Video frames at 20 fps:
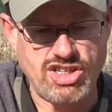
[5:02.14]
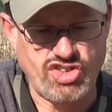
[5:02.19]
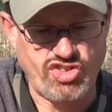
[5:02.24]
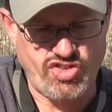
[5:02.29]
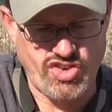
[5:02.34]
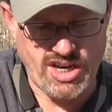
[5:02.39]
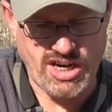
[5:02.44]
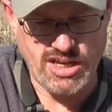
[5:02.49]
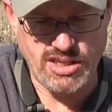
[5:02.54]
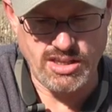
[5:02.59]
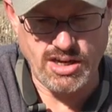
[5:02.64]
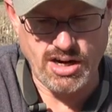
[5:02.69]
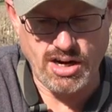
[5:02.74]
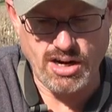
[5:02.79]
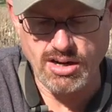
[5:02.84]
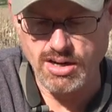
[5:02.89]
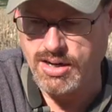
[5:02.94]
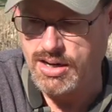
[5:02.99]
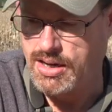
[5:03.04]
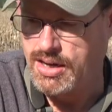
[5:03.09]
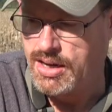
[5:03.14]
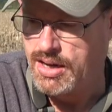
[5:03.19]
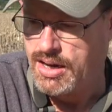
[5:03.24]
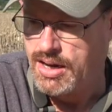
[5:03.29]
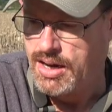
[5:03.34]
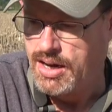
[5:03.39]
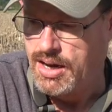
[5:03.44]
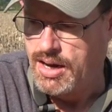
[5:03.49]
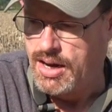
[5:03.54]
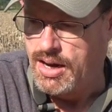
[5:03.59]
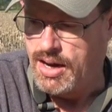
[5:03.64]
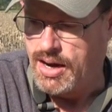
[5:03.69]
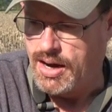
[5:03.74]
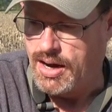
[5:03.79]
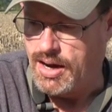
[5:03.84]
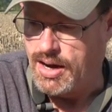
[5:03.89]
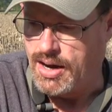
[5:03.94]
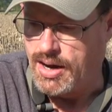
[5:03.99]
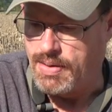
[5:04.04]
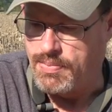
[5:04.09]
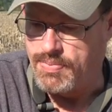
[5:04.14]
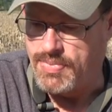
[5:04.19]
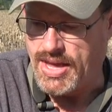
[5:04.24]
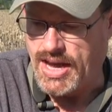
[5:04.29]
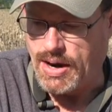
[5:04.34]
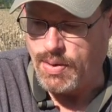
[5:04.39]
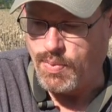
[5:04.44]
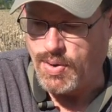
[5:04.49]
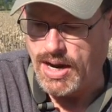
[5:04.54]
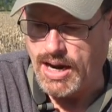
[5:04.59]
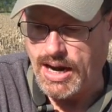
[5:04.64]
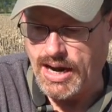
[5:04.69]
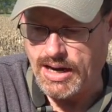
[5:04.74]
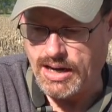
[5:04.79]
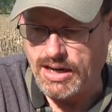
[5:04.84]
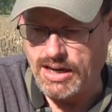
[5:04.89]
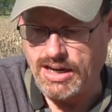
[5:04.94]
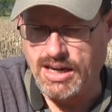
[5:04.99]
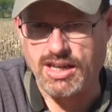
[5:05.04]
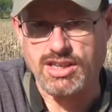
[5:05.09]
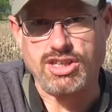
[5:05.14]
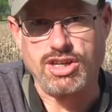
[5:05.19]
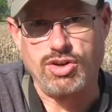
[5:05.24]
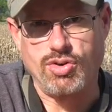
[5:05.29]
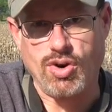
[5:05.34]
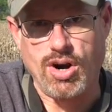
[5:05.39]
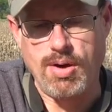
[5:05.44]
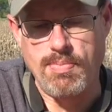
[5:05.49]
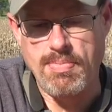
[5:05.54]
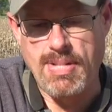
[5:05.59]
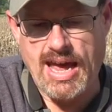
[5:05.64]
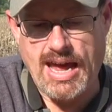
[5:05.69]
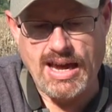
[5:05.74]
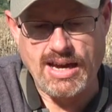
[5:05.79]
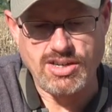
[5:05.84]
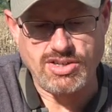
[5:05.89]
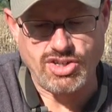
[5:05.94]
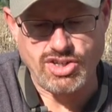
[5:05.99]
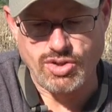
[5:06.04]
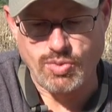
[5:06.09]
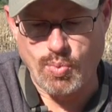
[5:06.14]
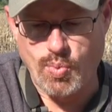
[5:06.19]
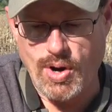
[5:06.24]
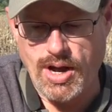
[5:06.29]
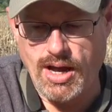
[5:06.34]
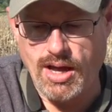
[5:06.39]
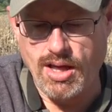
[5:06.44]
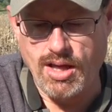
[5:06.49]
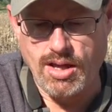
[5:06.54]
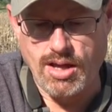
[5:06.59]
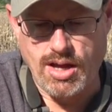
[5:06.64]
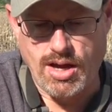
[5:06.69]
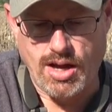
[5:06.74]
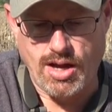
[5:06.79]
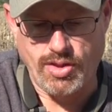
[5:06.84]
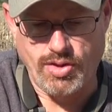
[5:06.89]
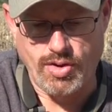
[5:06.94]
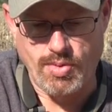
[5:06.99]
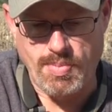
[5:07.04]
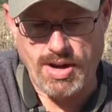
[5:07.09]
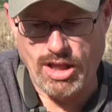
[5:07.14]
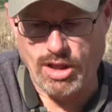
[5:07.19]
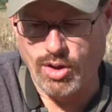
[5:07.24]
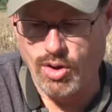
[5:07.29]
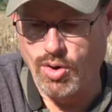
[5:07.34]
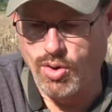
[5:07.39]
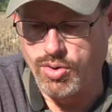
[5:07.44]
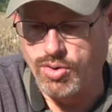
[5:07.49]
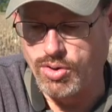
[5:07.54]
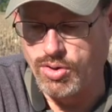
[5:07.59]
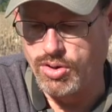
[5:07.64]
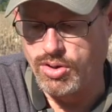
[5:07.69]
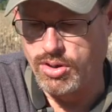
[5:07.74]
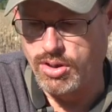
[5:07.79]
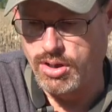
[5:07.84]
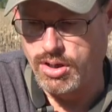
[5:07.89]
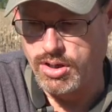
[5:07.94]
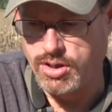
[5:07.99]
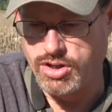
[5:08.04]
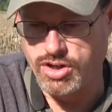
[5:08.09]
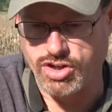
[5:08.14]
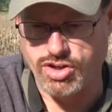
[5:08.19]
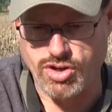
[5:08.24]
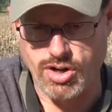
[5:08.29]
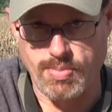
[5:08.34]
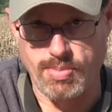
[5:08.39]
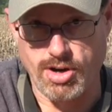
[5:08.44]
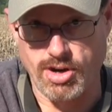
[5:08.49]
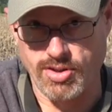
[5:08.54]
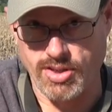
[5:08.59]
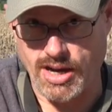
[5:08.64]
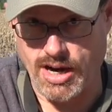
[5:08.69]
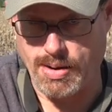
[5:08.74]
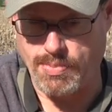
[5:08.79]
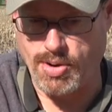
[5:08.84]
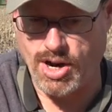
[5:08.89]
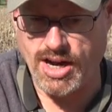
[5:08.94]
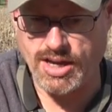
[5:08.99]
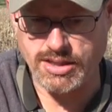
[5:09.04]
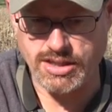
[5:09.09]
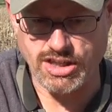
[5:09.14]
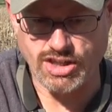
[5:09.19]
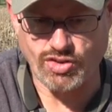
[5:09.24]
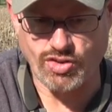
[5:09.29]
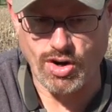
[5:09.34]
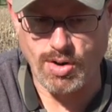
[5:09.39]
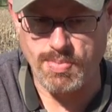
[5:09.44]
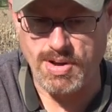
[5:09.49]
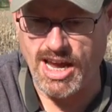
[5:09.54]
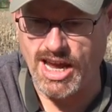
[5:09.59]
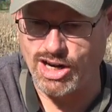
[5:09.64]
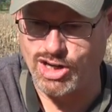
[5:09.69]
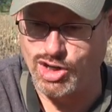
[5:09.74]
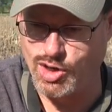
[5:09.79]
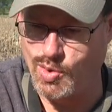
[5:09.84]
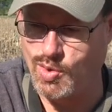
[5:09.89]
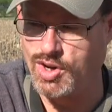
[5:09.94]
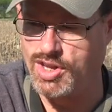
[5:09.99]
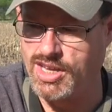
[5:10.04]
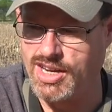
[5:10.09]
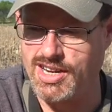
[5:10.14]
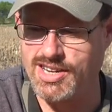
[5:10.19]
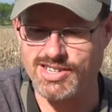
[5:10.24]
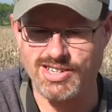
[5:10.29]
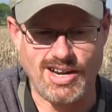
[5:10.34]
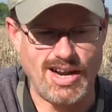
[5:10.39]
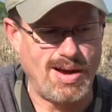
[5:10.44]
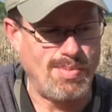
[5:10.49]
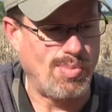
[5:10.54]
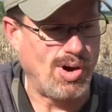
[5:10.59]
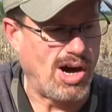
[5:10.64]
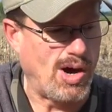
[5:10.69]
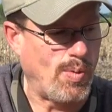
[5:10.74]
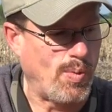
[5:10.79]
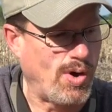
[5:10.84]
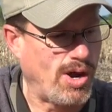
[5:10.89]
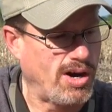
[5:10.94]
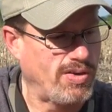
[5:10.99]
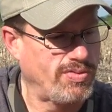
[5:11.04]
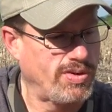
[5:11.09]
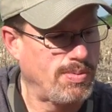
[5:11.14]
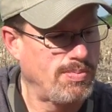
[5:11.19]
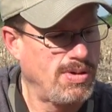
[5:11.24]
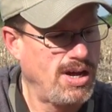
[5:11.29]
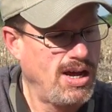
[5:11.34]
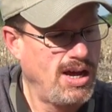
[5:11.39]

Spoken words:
fit in there. That way I can get the drum mags as well, although my local distributor that I bought this from, he had 2 of these and I bought 1 of them.